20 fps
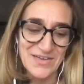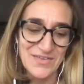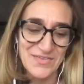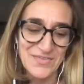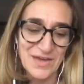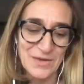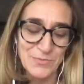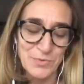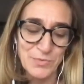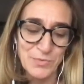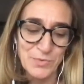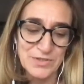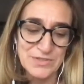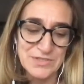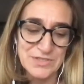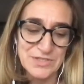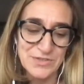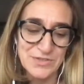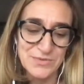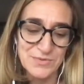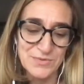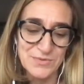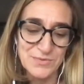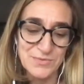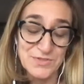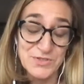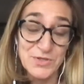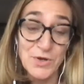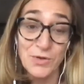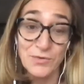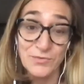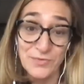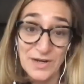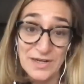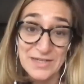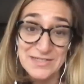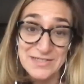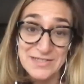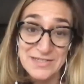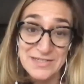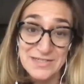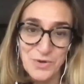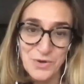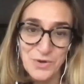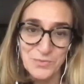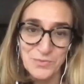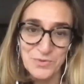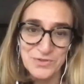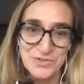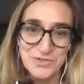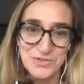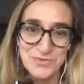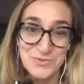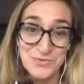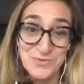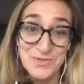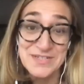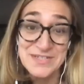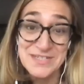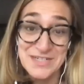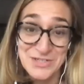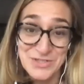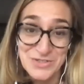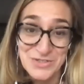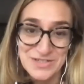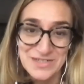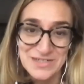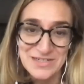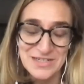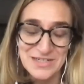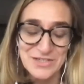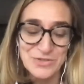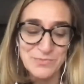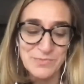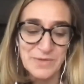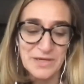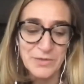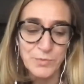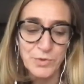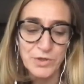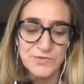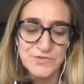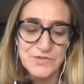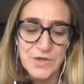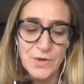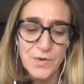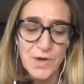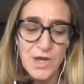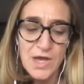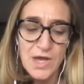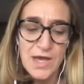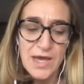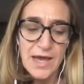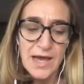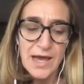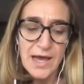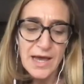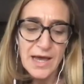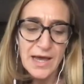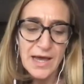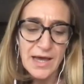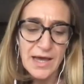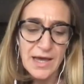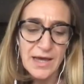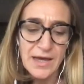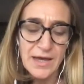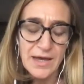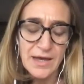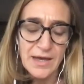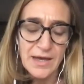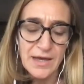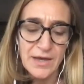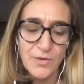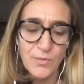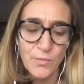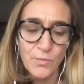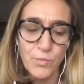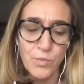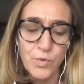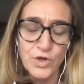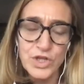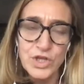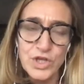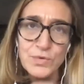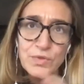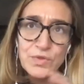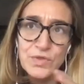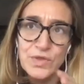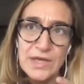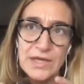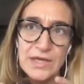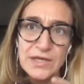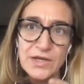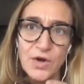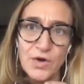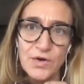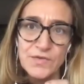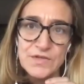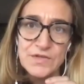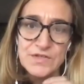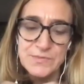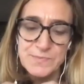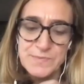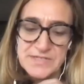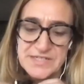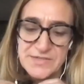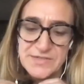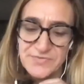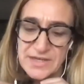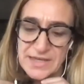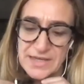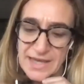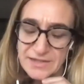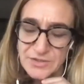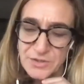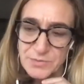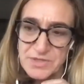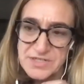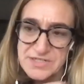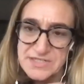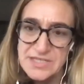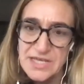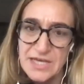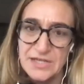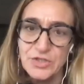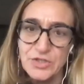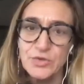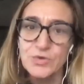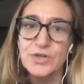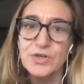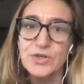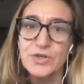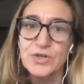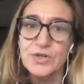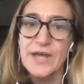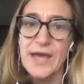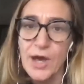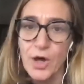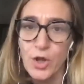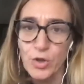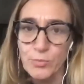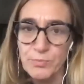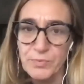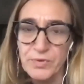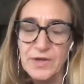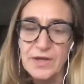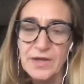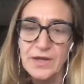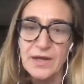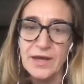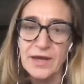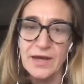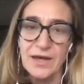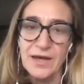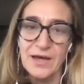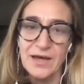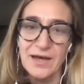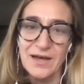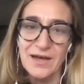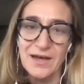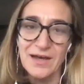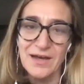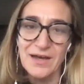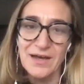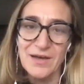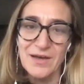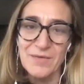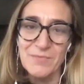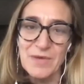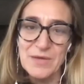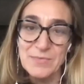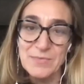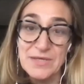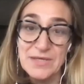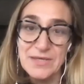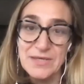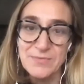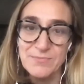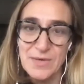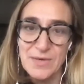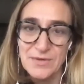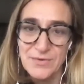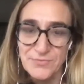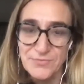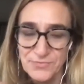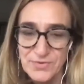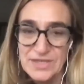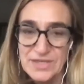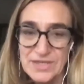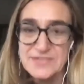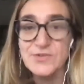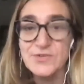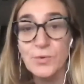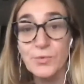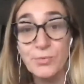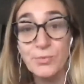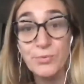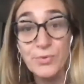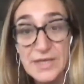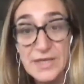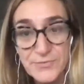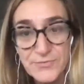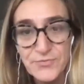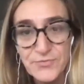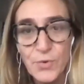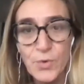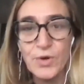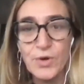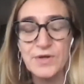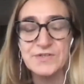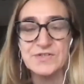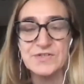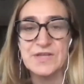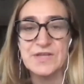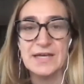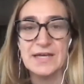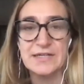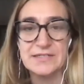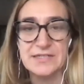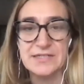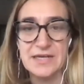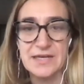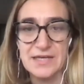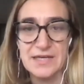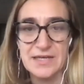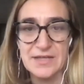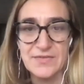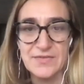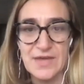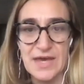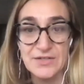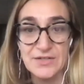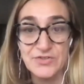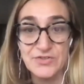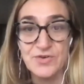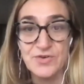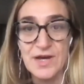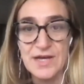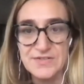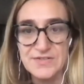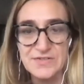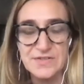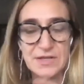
we want to solve, right? If we all want to transition in a humane world. So what do you think are the specific elements that could help maybe reinforce that that trust that